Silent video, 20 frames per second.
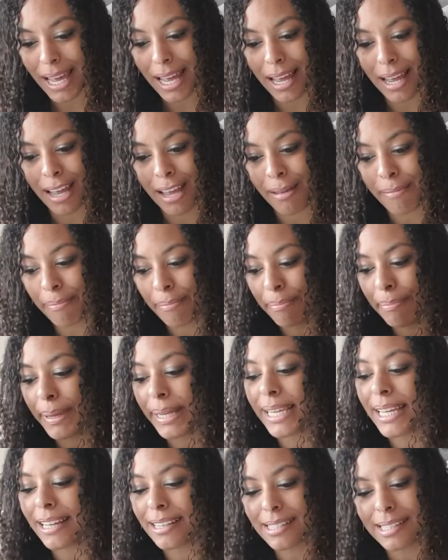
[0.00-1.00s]

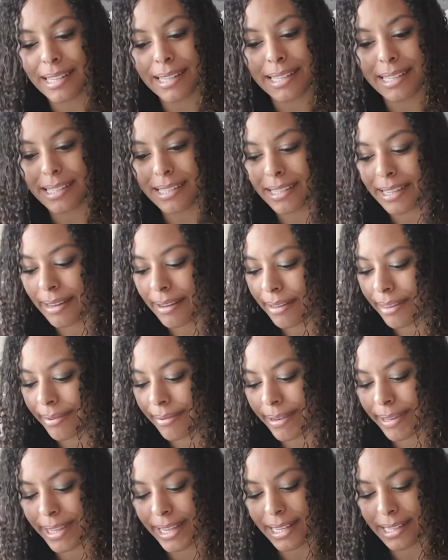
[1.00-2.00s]
But yes, so this is going
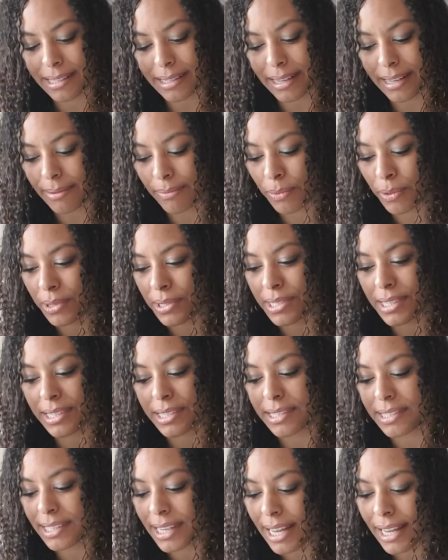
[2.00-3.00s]
through things like what's a
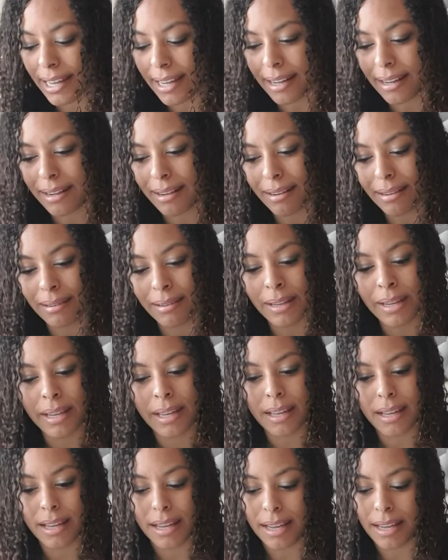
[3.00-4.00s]
cell,
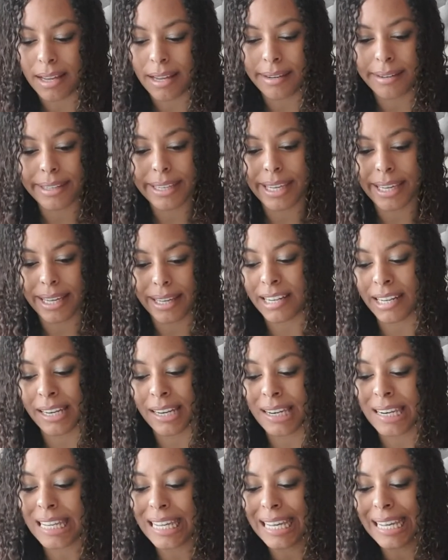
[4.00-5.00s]
looking
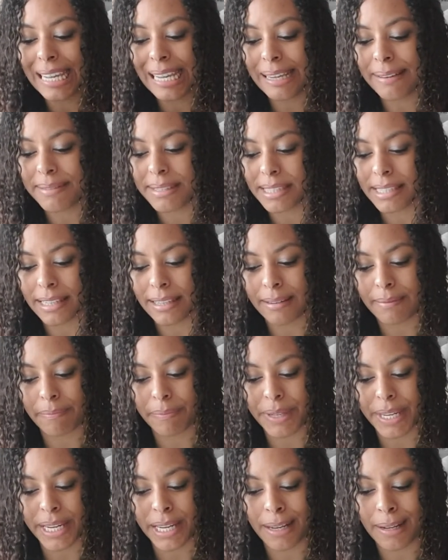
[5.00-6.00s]
at leaves
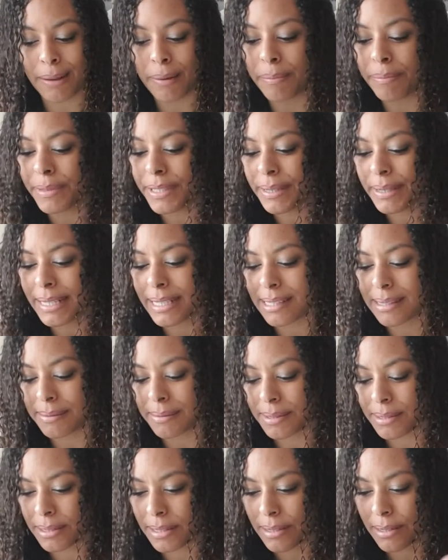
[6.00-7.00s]
and doing
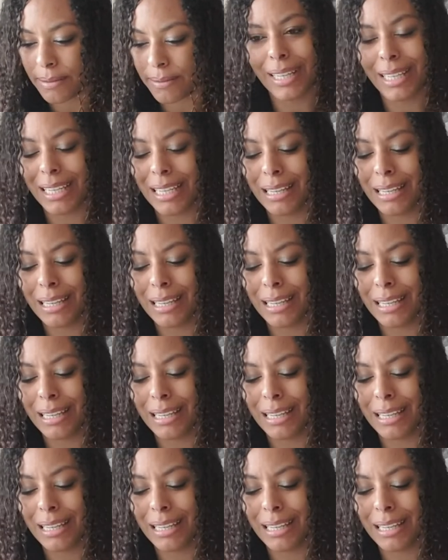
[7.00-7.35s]
some sort of